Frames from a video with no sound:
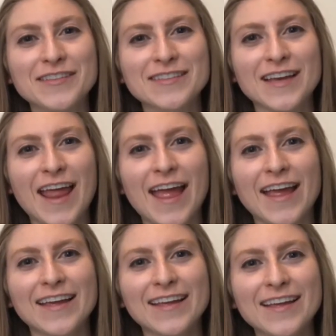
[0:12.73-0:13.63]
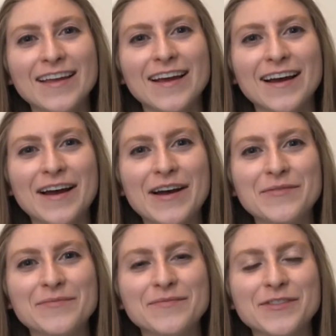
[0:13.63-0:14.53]
today.
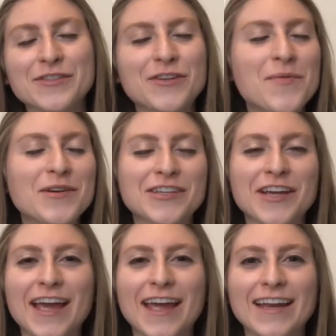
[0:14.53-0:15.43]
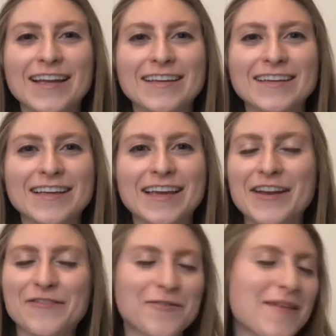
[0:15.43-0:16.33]
Um, so much good good
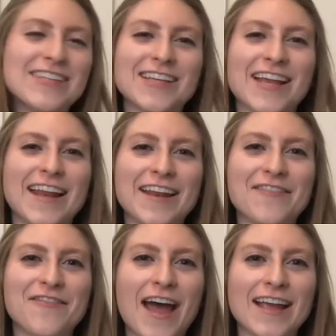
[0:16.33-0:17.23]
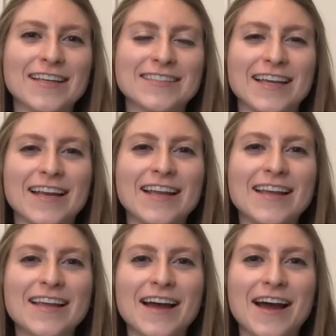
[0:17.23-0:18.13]
information and advice, and
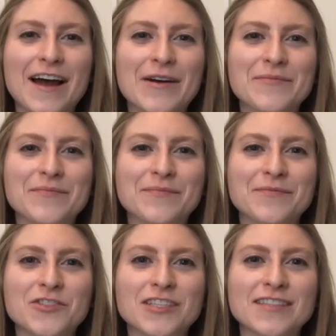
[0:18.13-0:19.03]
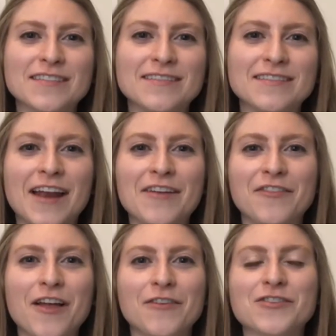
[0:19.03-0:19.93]
um, just kind of
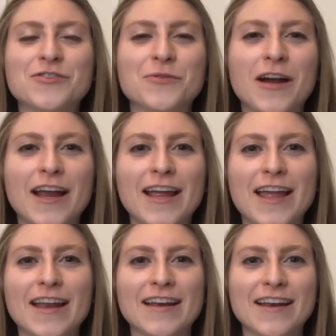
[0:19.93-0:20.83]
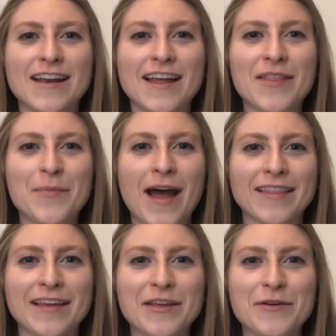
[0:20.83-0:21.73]
love your story and and the path
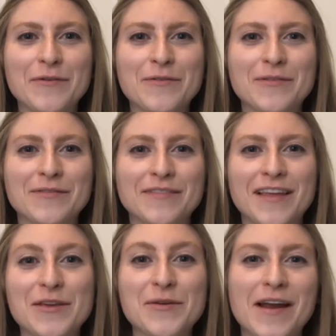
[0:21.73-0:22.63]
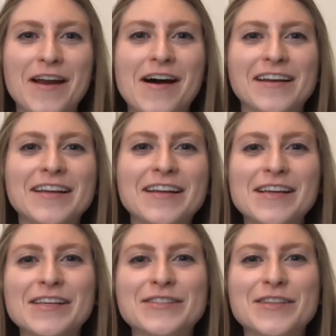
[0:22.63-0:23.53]
that you that you went on.
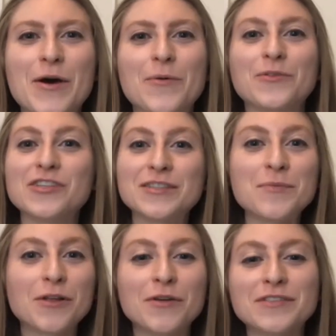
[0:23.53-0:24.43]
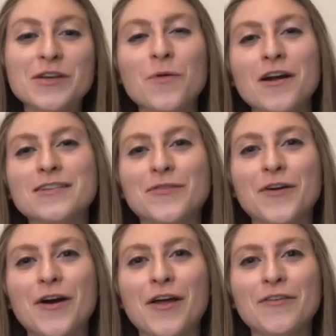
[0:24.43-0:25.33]
So, just some closing words
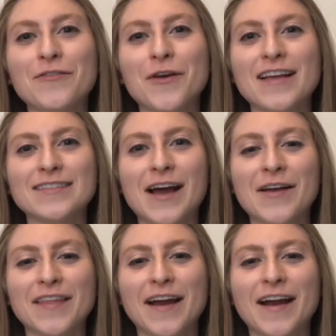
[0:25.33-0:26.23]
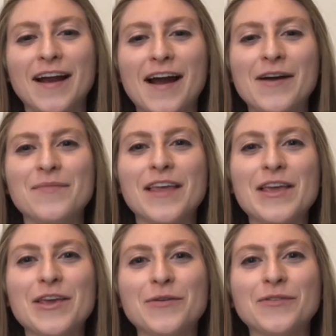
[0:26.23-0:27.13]
for all of you guys out there. Um,
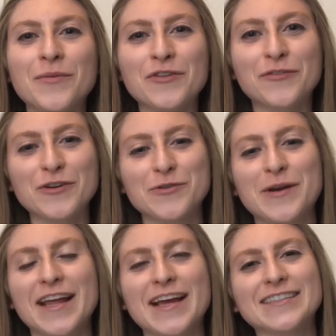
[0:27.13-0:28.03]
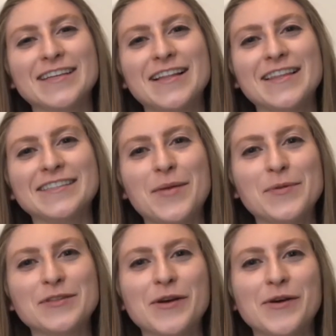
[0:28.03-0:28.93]
thank you so much for joining us on this
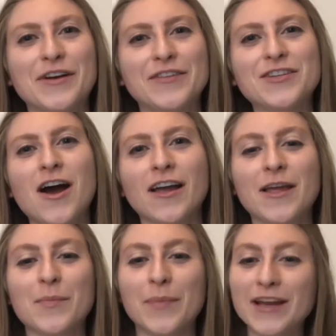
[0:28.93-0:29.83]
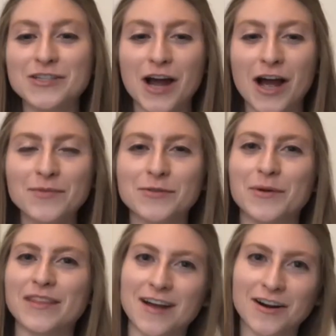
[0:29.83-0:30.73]
episode of Talking Big Jobs
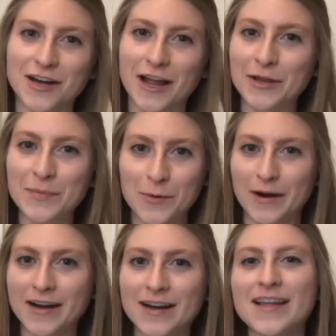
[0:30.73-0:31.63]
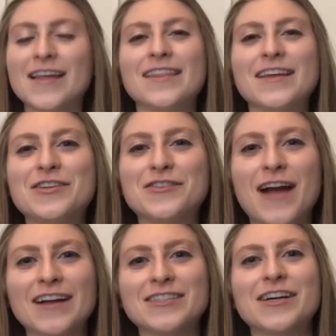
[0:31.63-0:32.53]
with Dr. Helen Moore, the
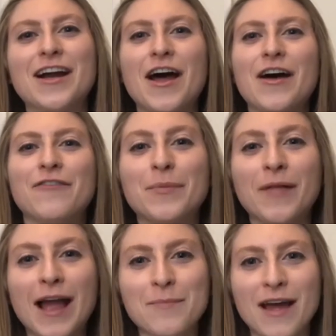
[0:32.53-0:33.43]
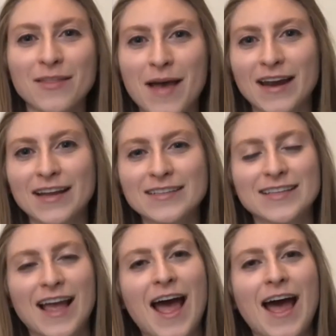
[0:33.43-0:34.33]
Director of Applied Mathematics
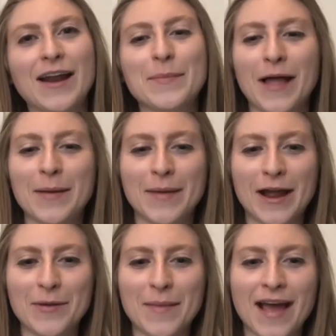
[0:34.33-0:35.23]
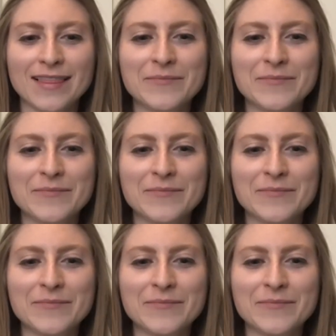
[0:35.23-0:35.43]
at Applied BioMath.